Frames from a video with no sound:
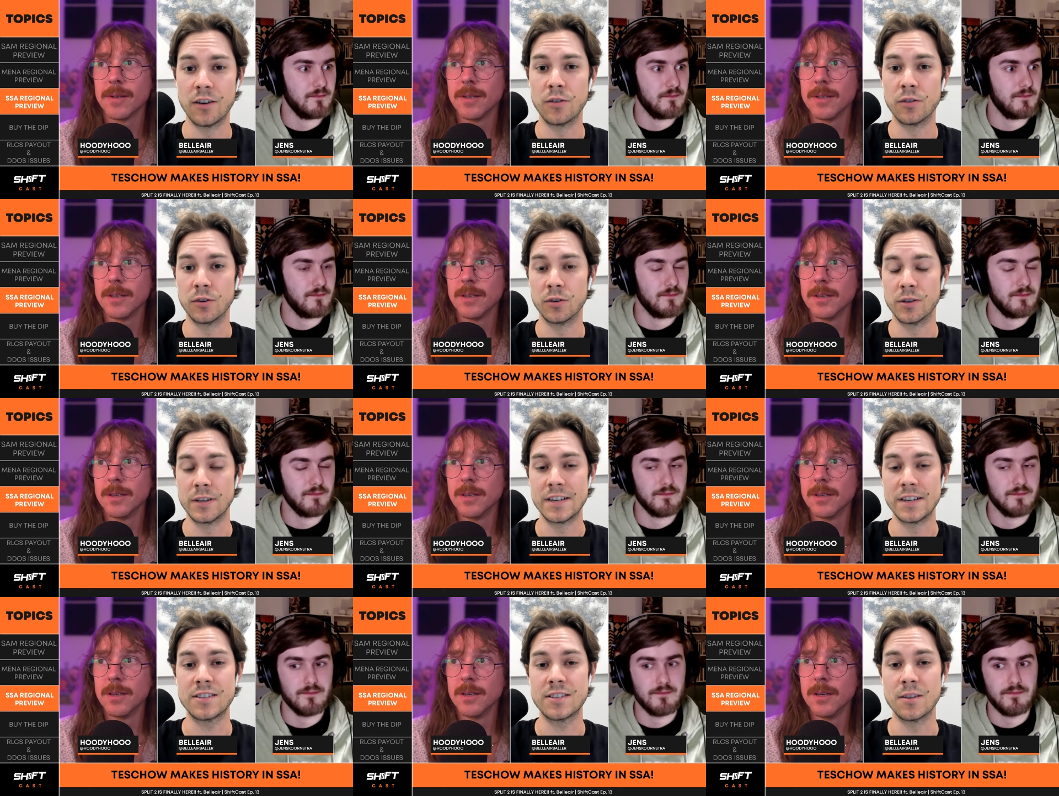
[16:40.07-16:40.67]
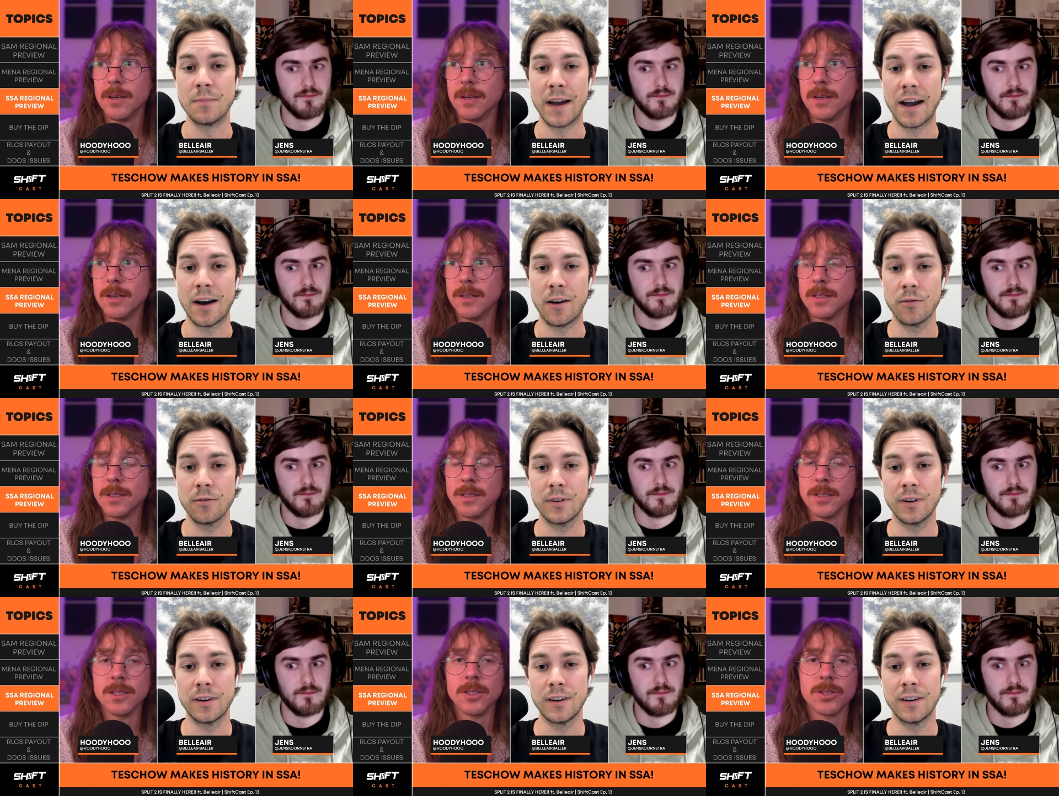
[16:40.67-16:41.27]
Speaker 1: know the least
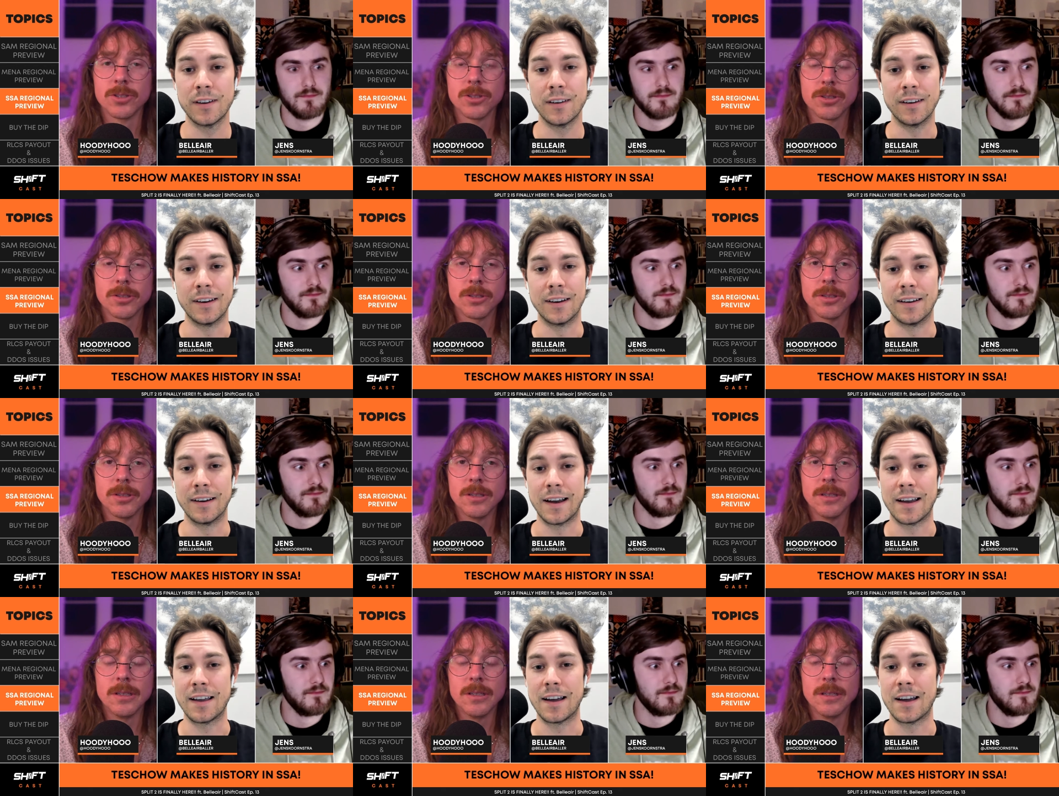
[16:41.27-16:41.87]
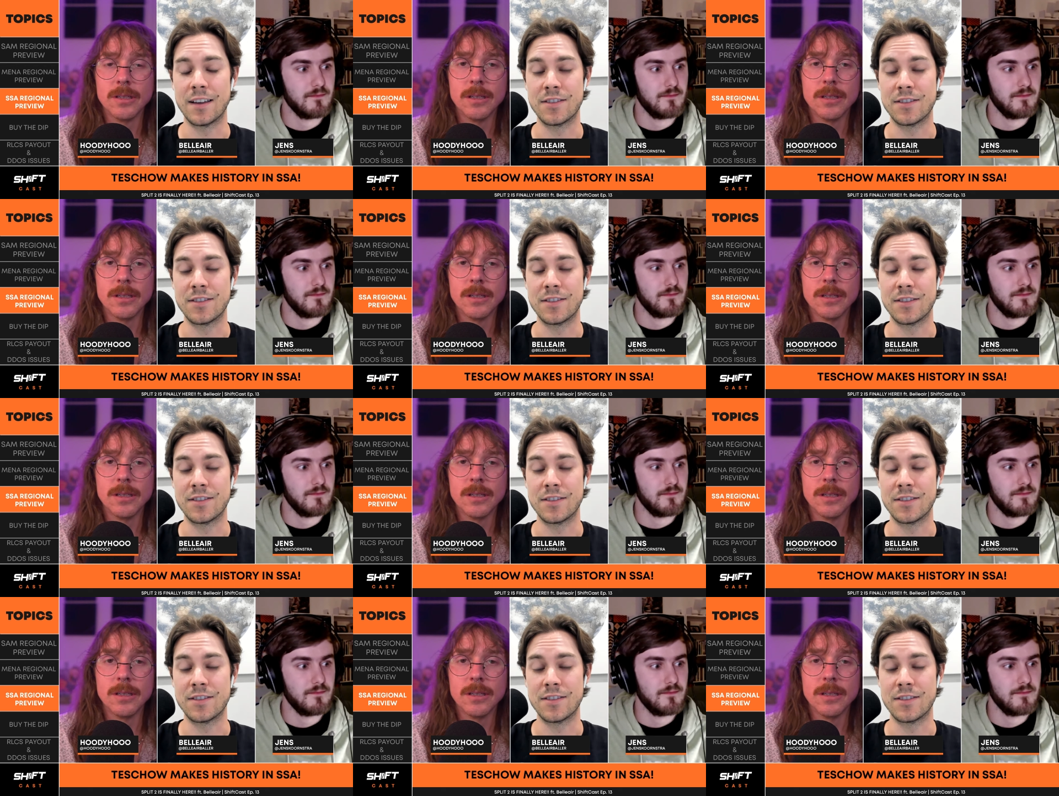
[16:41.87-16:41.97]
about. Uh, I,